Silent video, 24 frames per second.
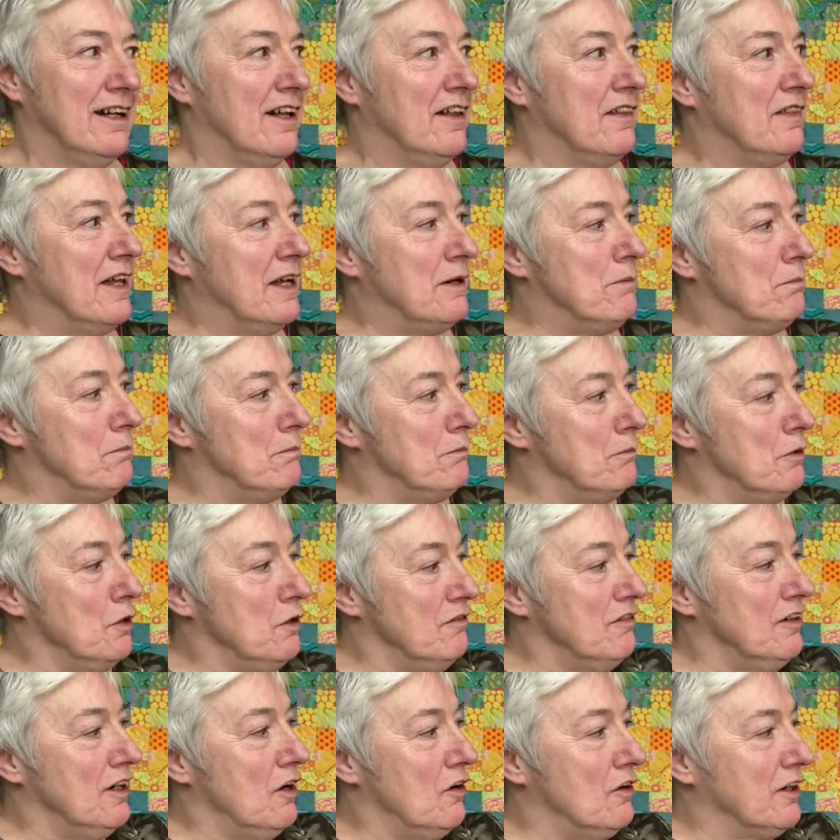Then move
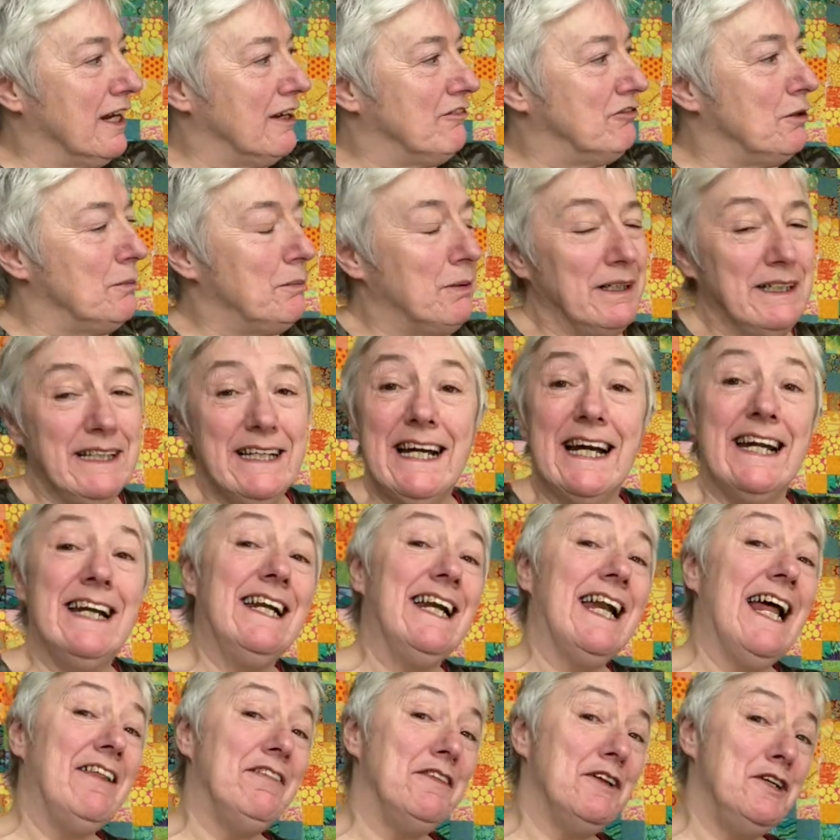along, everybody, and
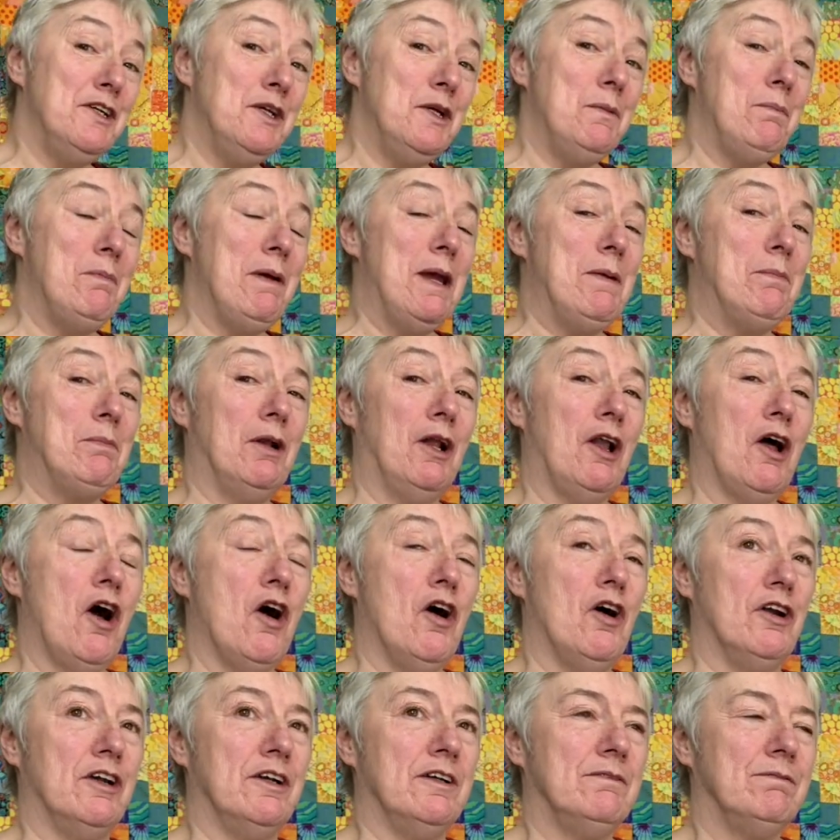let the new people
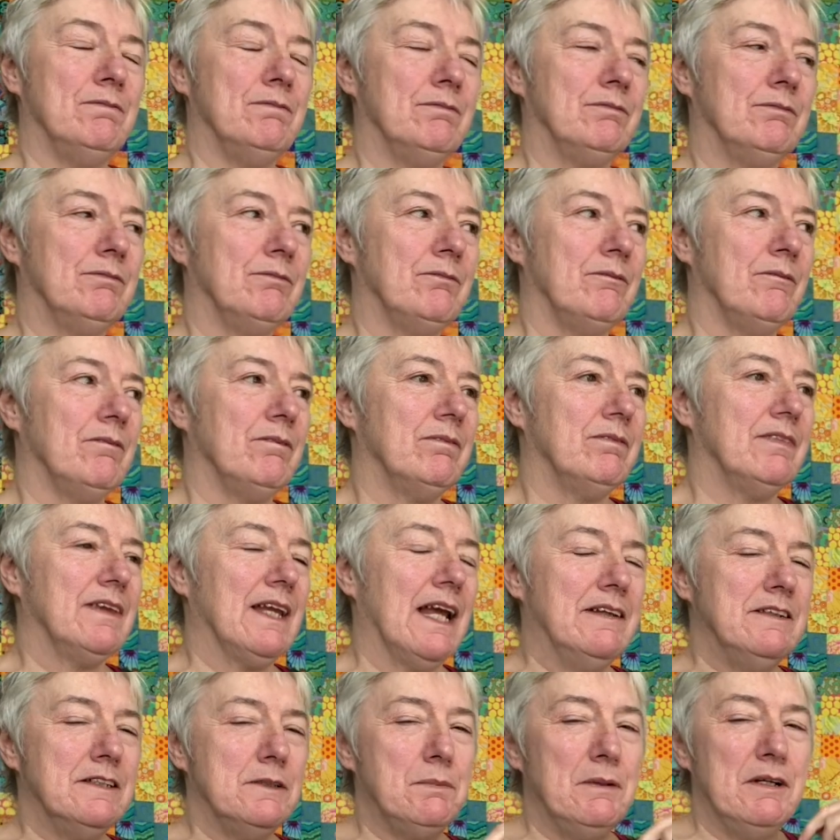on. And
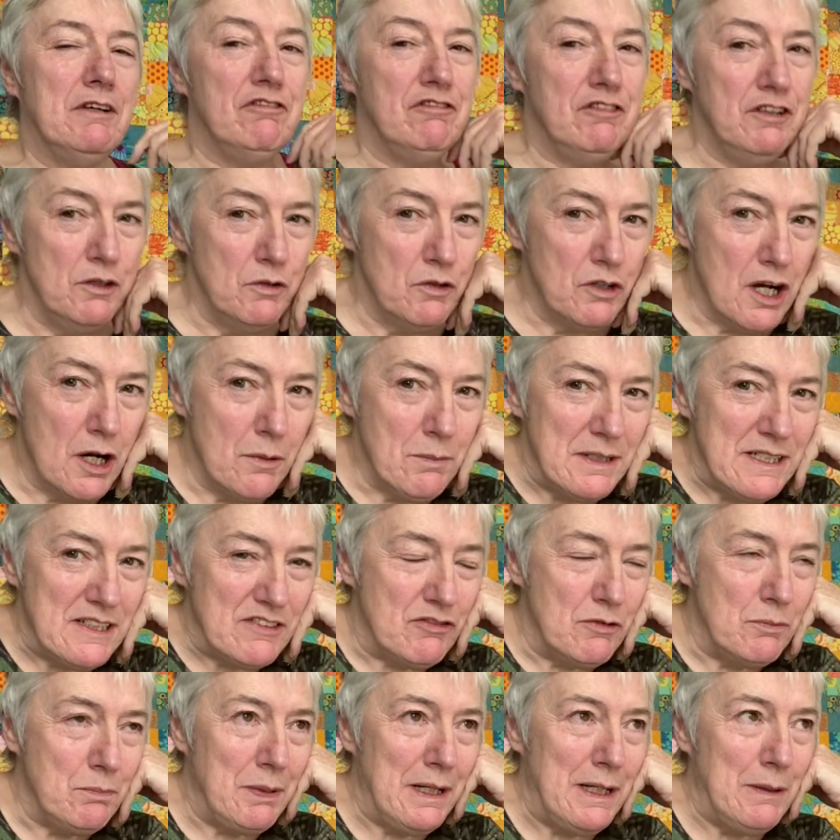there's been a few comments
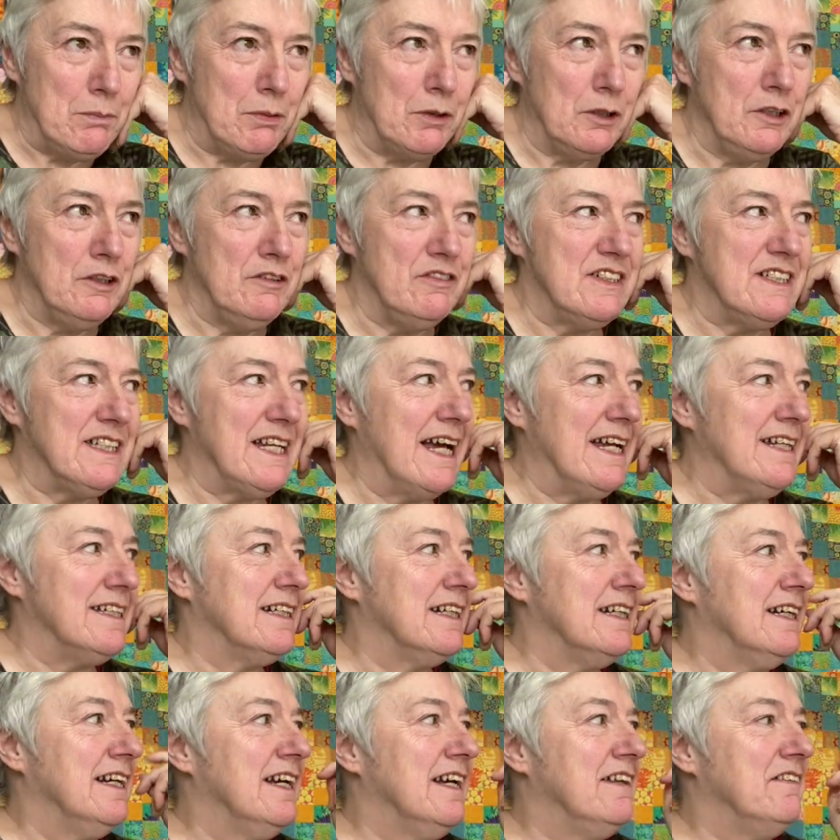from people who've said
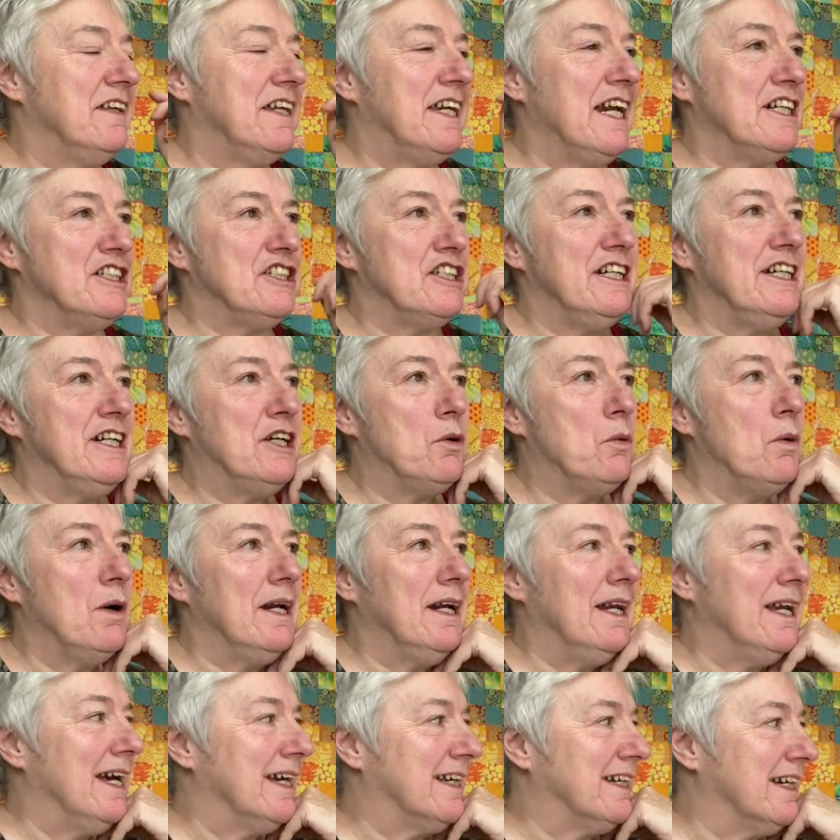they'd actually quite
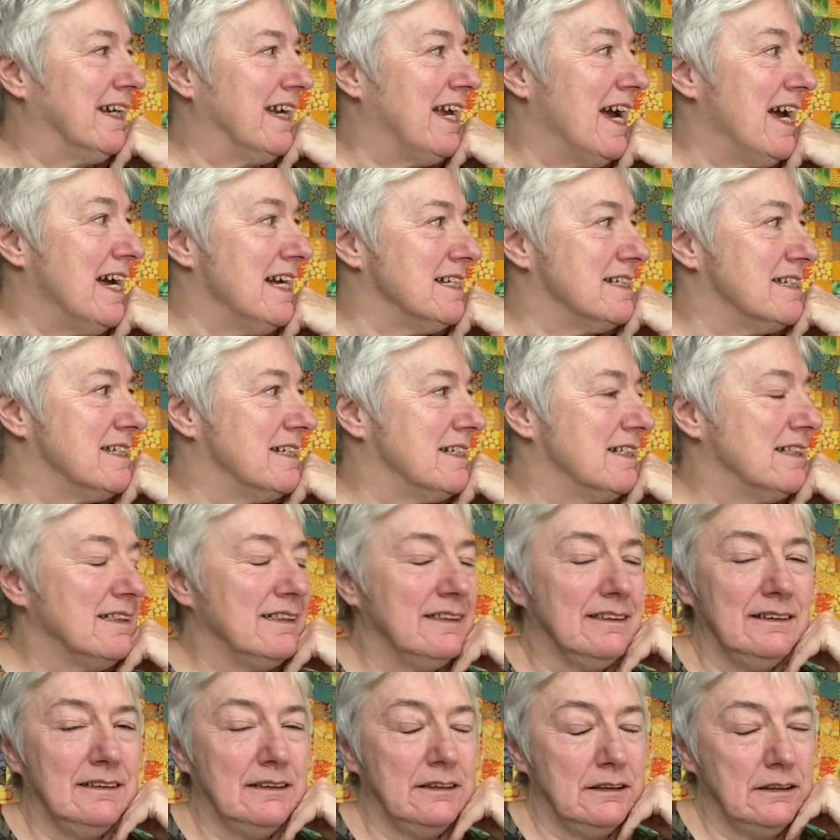like a cat
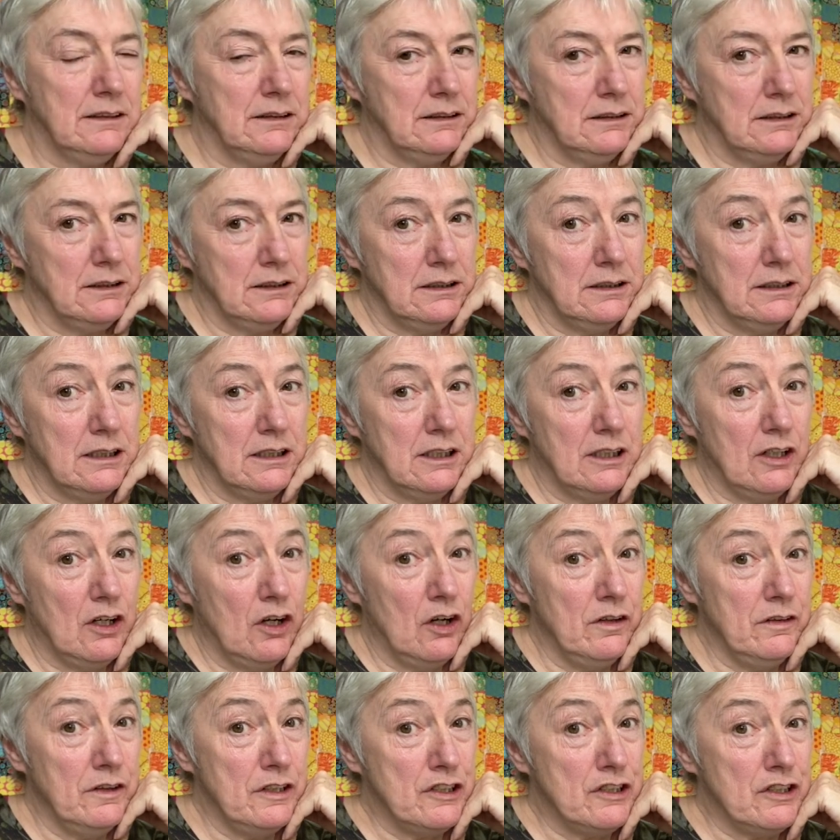
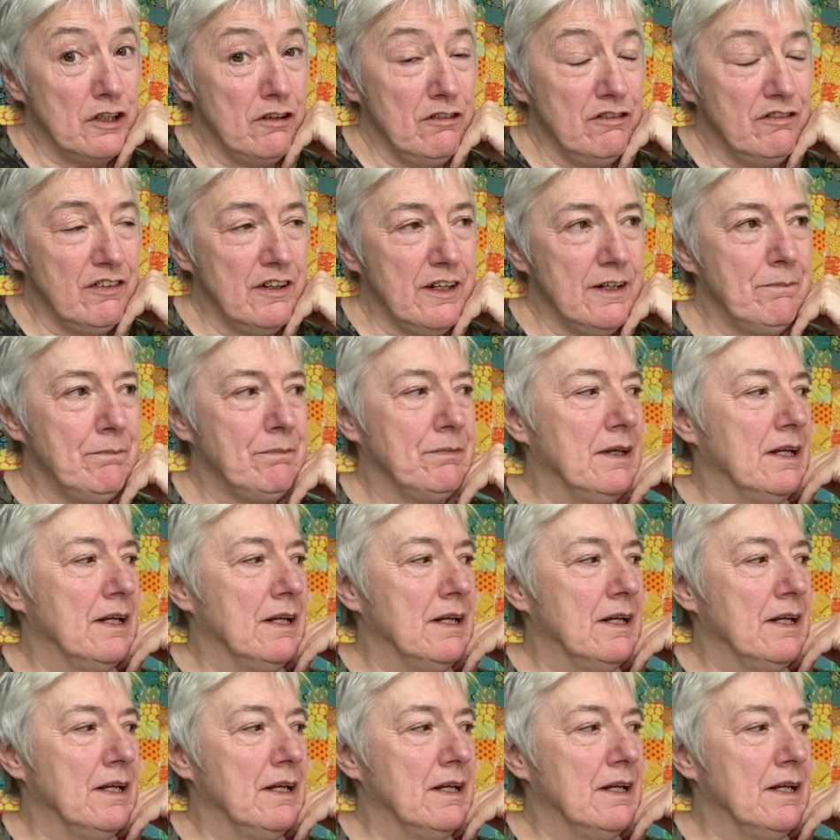on the sofa.